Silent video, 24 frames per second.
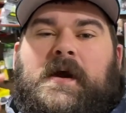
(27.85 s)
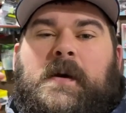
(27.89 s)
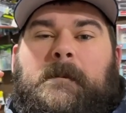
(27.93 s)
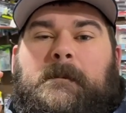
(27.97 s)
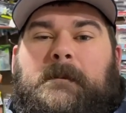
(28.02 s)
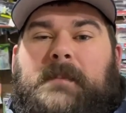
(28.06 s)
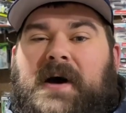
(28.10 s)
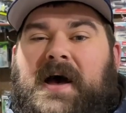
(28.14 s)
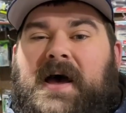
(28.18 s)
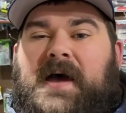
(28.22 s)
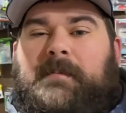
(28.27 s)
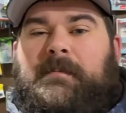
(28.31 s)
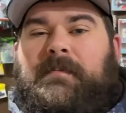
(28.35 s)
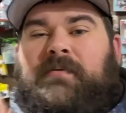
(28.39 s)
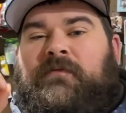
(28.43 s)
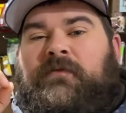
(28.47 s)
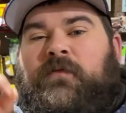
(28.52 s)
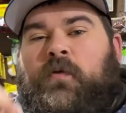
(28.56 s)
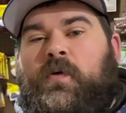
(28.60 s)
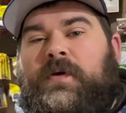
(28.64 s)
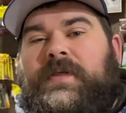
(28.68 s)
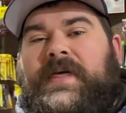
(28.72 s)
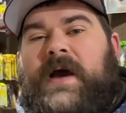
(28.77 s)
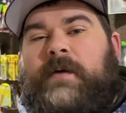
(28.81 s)
But
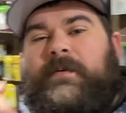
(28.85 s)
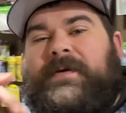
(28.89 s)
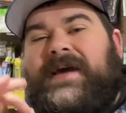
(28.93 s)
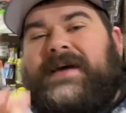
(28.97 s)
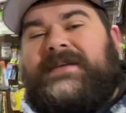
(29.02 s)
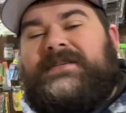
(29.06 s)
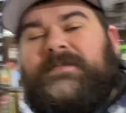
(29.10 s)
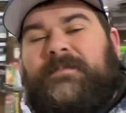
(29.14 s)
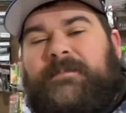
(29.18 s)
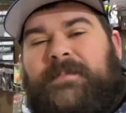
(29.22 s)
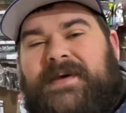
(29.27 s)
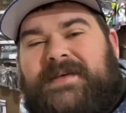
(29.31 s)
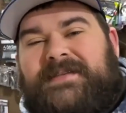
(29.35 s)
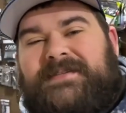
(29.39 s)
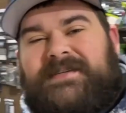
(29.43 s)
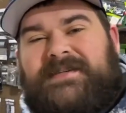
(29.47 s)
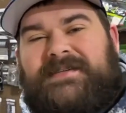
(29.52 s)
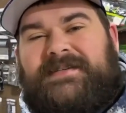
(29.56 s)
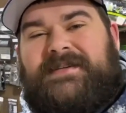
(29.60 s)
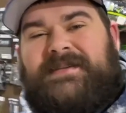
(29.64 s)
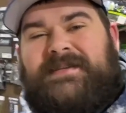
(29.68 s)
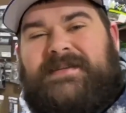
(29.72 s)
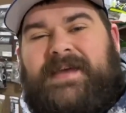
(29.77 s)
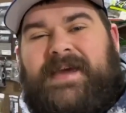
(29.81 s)
before that, we got some
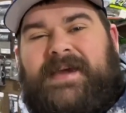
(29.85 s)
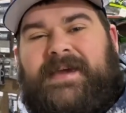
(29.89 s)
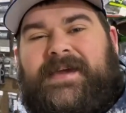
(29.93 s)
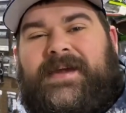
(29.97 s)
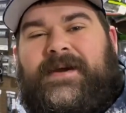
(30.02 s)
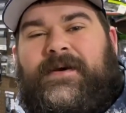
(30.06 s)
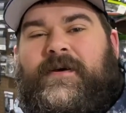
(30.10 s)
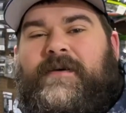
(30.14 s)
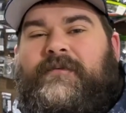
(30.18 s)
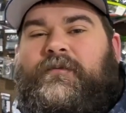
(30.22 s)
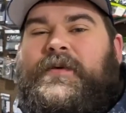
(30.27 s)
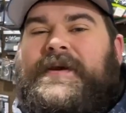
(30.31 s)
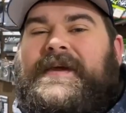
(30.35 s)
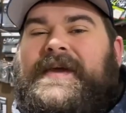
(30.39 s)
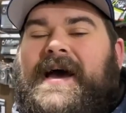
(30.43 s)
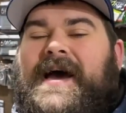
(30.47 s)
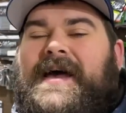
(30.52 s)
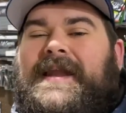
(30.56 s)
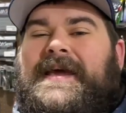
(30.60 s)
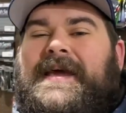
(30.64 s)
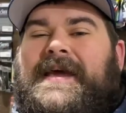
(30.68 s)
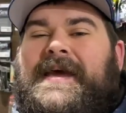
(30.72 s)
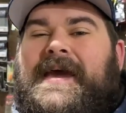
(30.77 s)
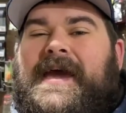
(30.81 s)
business to take care of. We
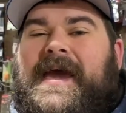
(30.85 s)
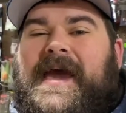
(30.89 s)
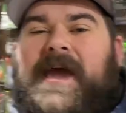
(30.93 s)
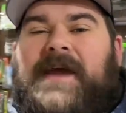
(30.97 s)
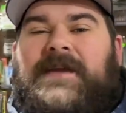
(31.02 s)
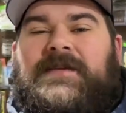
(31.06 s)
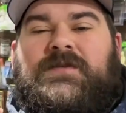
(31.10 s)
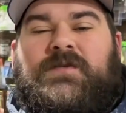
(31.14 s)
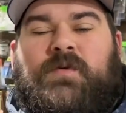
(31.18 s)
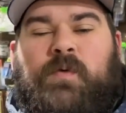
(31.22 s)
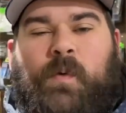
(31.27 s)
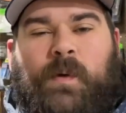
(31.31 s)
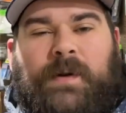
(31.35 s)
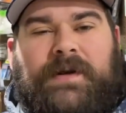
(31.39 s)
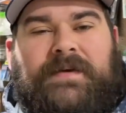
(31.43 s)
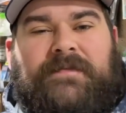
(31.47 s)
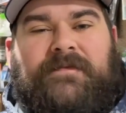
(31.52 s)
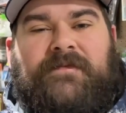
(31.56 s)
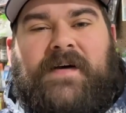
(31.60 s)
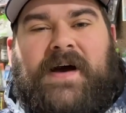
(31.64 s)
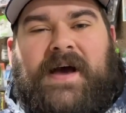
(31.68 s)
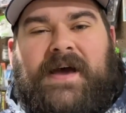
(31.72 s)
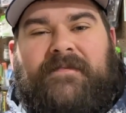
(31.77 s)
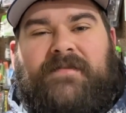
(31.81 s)
got a
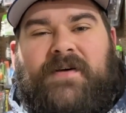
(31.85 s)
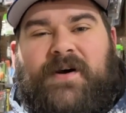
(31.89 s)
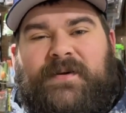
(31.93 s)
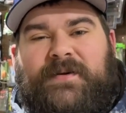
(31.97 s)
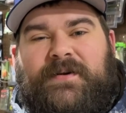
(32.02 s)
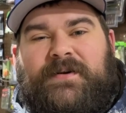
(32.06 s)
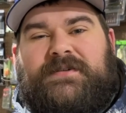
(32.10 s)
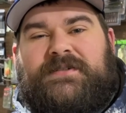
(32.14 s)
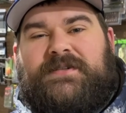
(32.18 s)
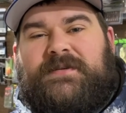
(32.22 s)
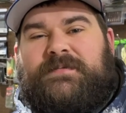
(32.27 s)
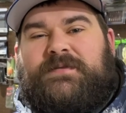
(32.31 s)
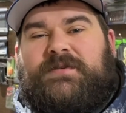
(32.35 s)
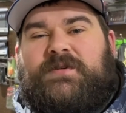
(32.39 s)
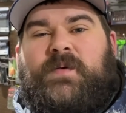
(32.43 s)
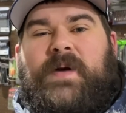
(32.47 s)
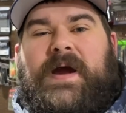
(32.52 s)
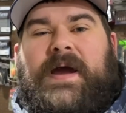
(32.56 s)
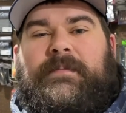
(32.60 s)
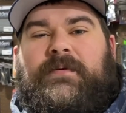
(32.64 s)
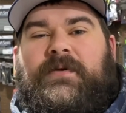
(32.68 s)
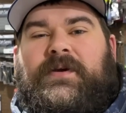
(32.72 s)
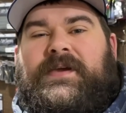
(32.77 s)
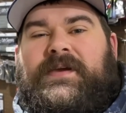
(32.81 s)
2,500
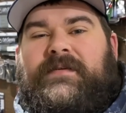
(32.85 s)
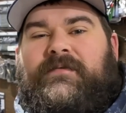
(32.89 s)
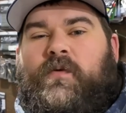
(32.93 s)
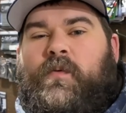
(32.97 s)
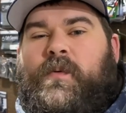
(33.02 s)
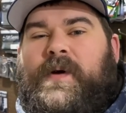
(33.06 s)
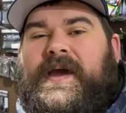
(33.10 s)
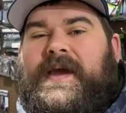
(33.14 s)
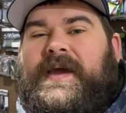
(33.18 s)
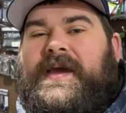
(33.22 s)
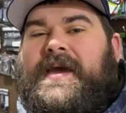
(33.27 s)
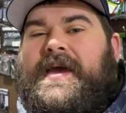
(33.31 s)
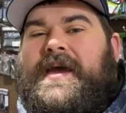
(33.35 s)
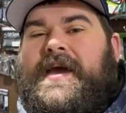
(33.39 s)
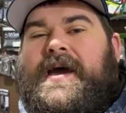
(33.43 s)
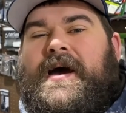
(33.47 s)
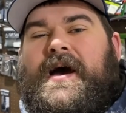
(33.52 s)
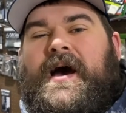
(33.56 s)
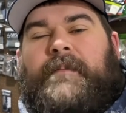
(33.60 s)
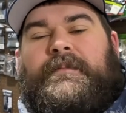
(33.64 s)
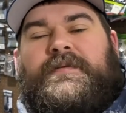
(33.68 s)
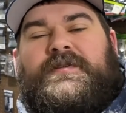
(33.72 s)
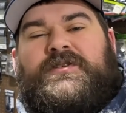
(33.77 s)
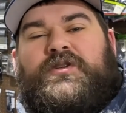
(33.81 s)
subscriber giveaway.
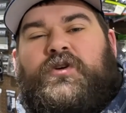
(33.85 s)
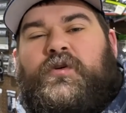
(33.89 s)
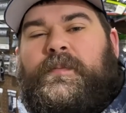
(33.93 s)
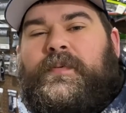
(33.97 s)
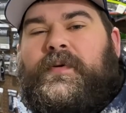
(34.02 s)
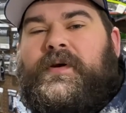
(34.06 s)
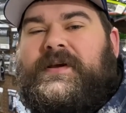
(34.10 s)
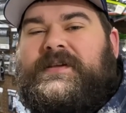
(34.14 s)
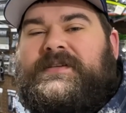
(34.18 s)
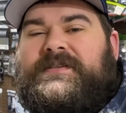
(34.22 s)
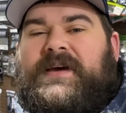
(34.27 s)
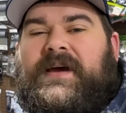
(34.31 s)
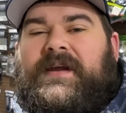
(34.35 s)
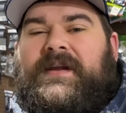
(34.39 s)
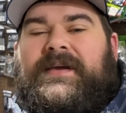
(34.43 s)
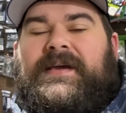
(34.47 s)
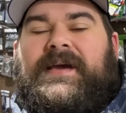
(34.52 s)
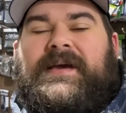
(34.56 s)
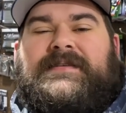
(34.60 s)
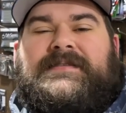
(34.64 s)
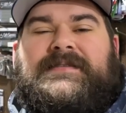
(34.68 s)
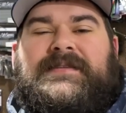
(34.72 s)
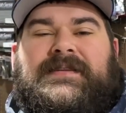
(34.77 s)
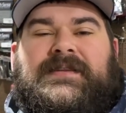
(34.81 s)
I'm super excited.
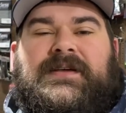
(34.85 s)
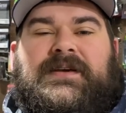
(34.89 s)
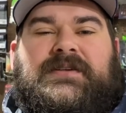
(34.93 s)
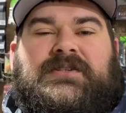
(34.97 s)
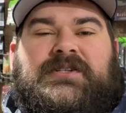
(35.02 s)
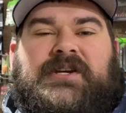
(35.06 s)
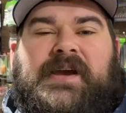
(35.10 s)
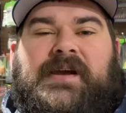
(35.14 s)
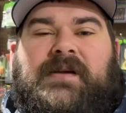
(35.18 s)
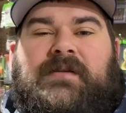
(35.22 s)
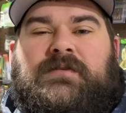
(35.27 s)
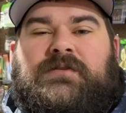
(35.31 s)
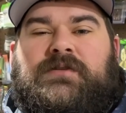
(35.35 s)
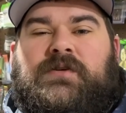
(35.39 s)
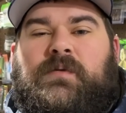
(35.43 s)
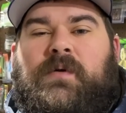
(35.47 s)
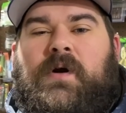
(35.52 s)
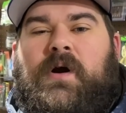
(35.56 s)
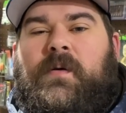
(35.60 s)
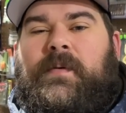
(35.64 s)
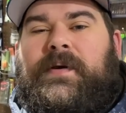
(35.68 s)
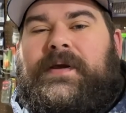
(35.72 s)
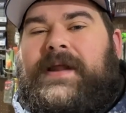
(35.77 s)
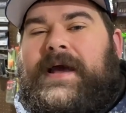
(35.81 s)
Guys, the channel's
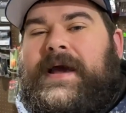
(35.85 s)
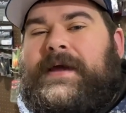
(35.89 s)
growing.